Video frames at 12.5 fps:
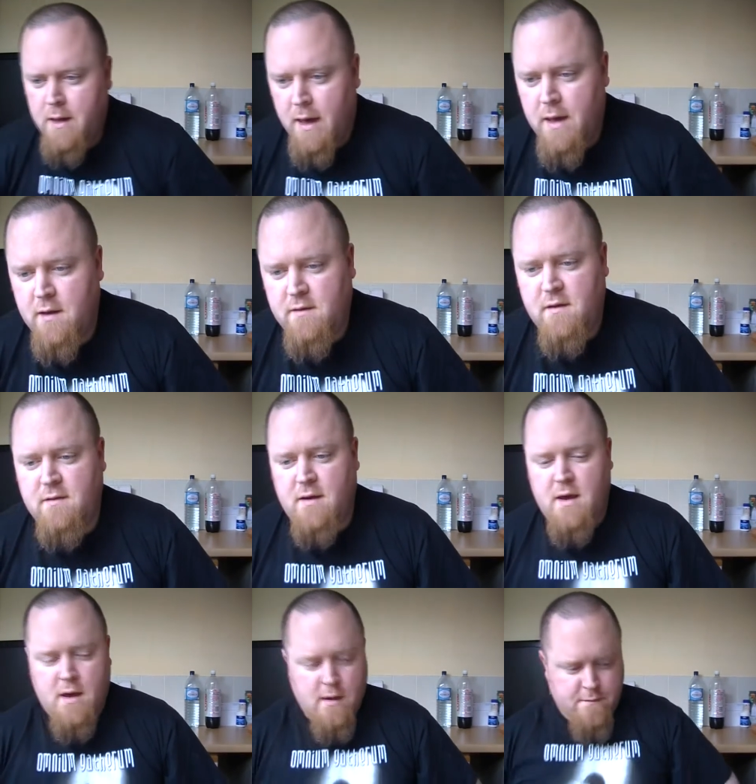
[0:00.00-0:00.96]
Okay, this is
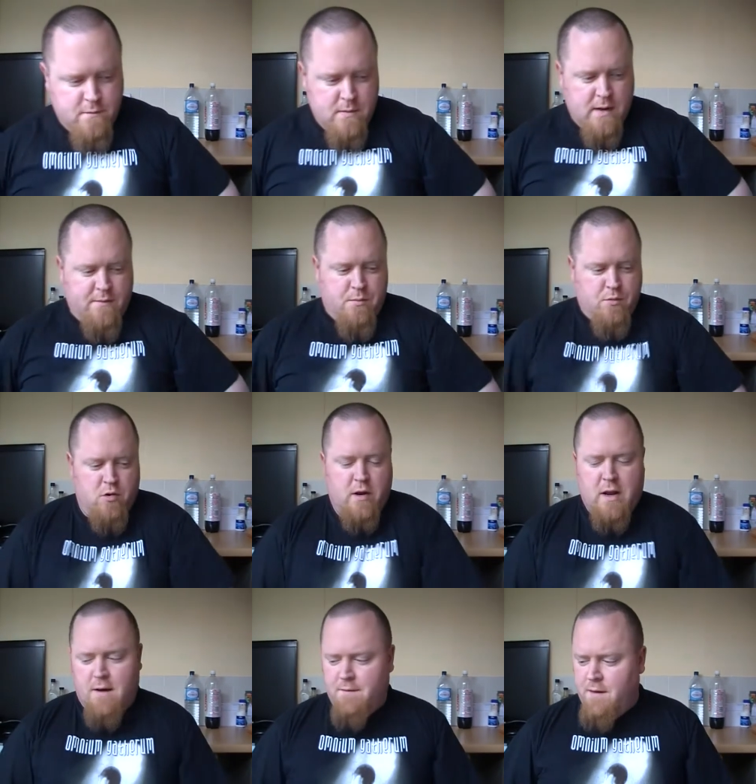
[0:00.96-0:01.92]
from another brewery
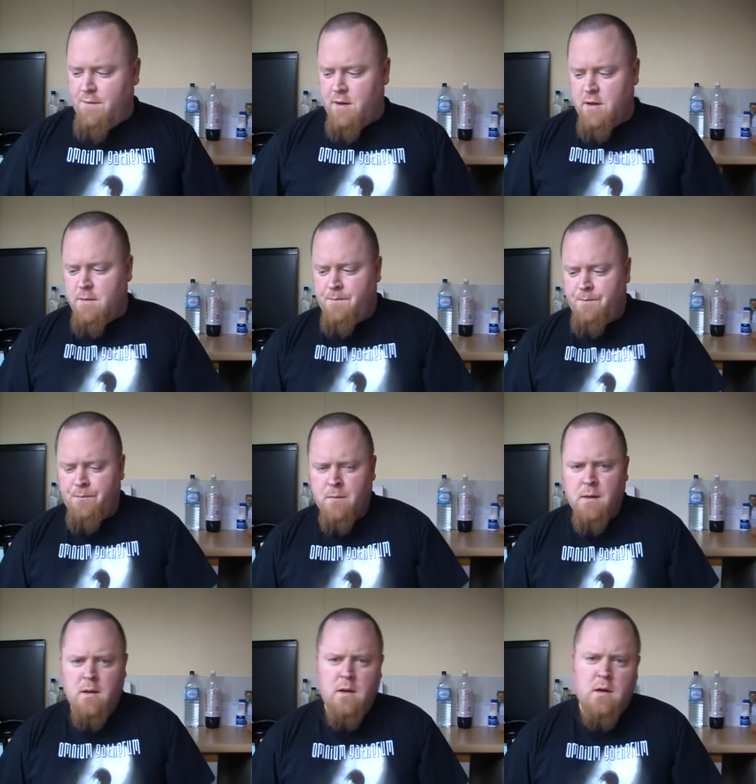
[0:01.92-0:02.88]
that I've never
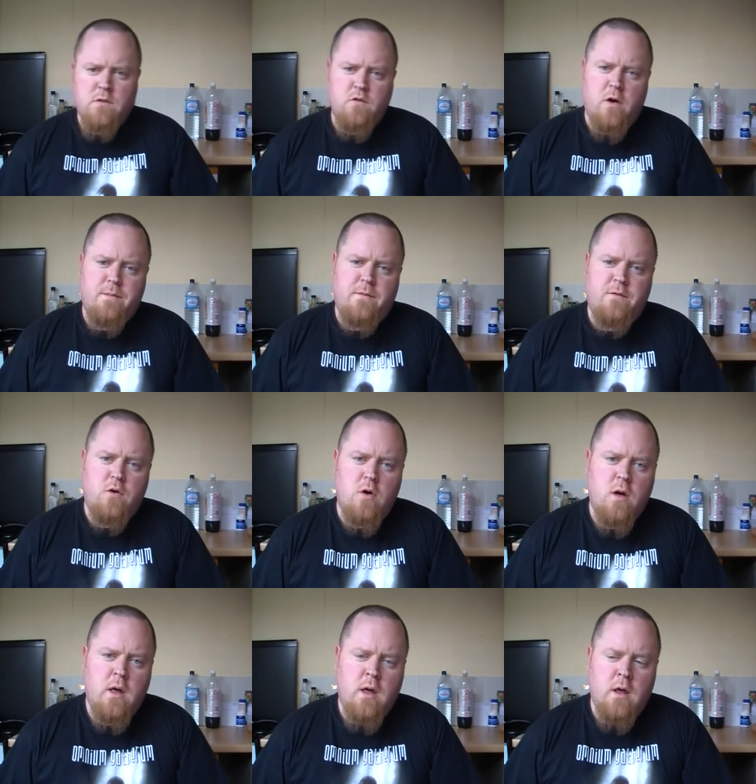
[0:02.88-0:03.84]
tried
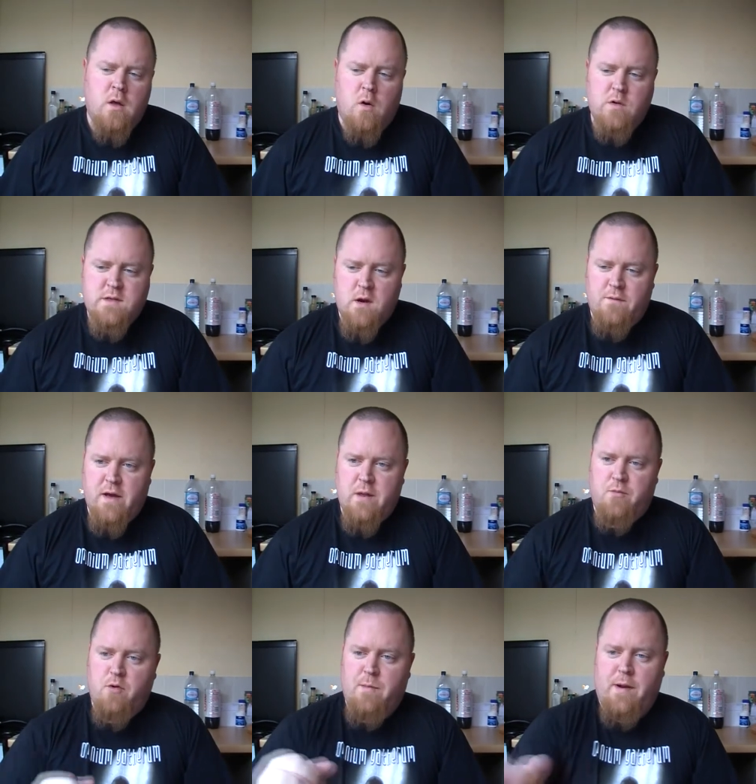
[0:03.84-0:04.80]
before. Also
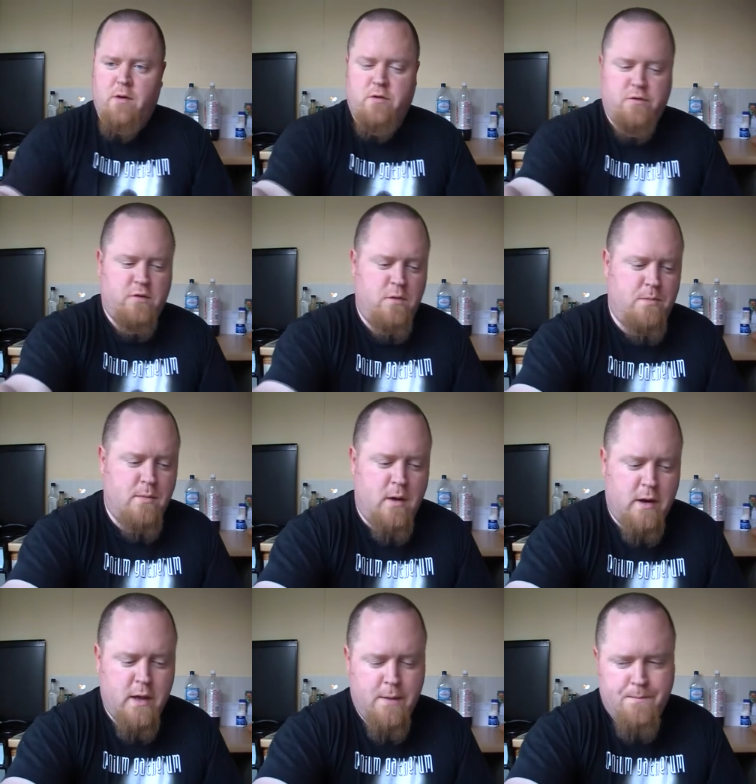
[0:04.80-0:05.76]
available in my local
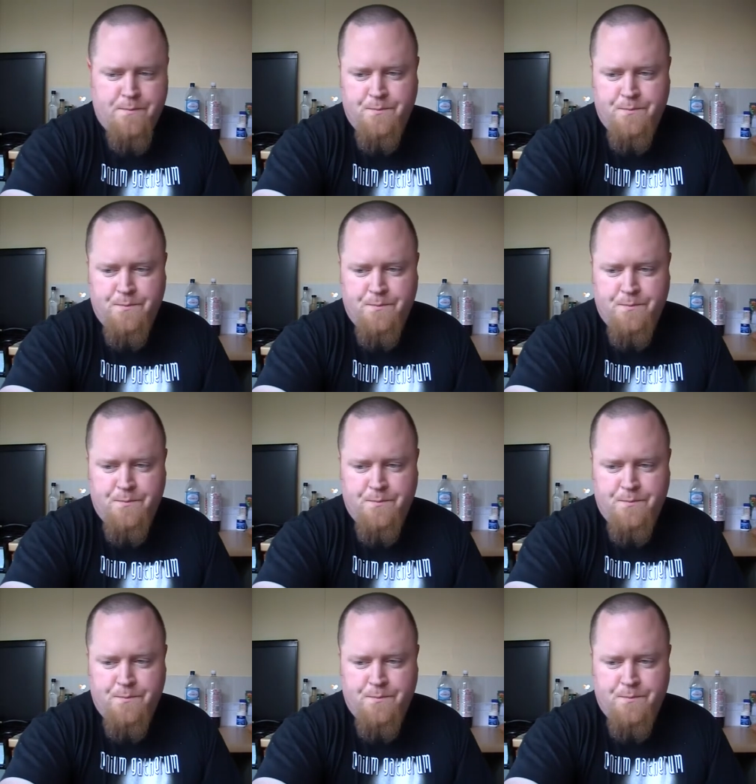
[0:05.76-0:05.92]
supermarket.